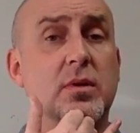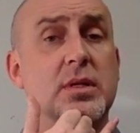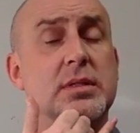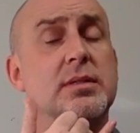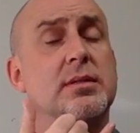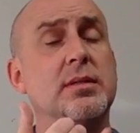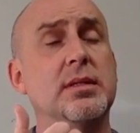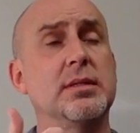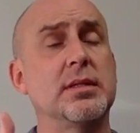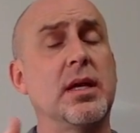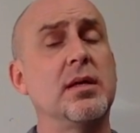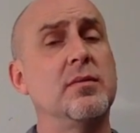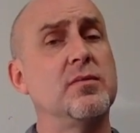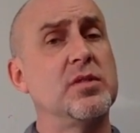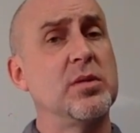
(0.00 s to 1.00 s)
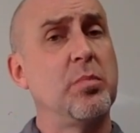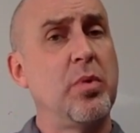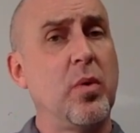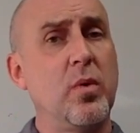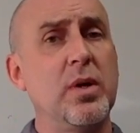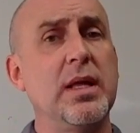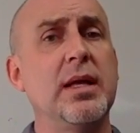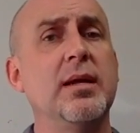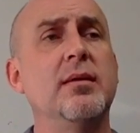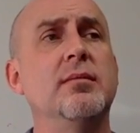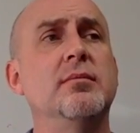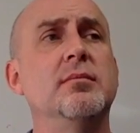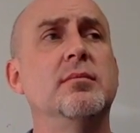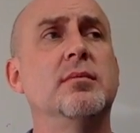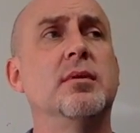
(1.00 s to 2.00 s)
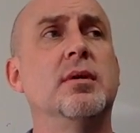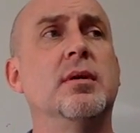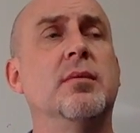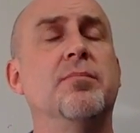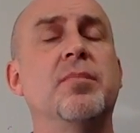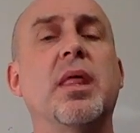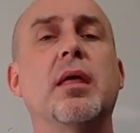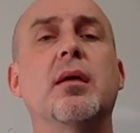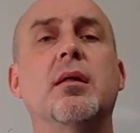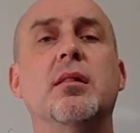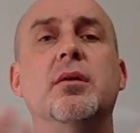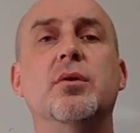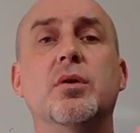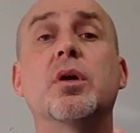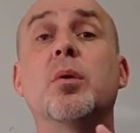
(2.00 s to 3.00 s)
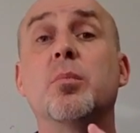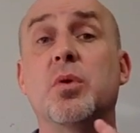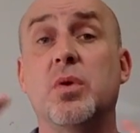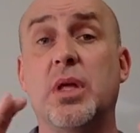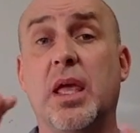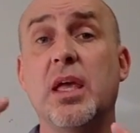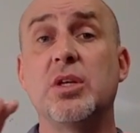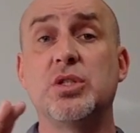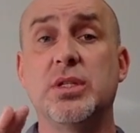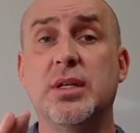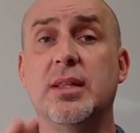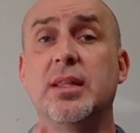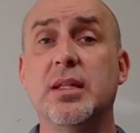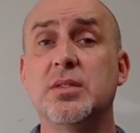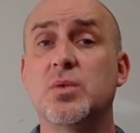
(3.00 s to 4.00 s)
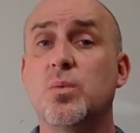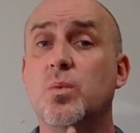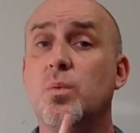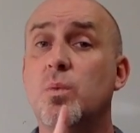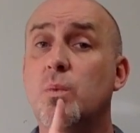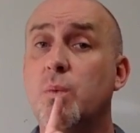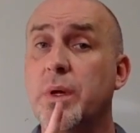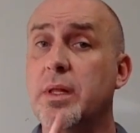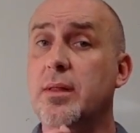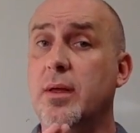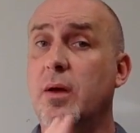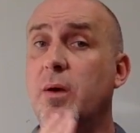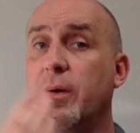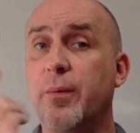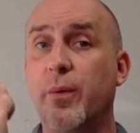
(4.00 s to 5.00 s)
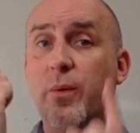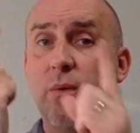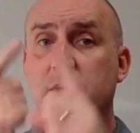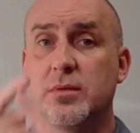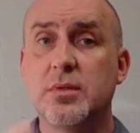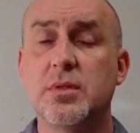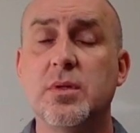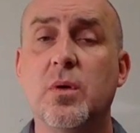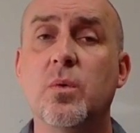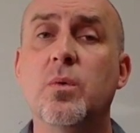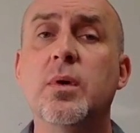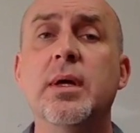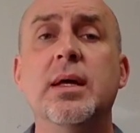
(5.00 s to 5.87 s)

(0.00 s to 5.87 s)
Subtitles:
It's kind of supporting clear communication, and that's really our goal. So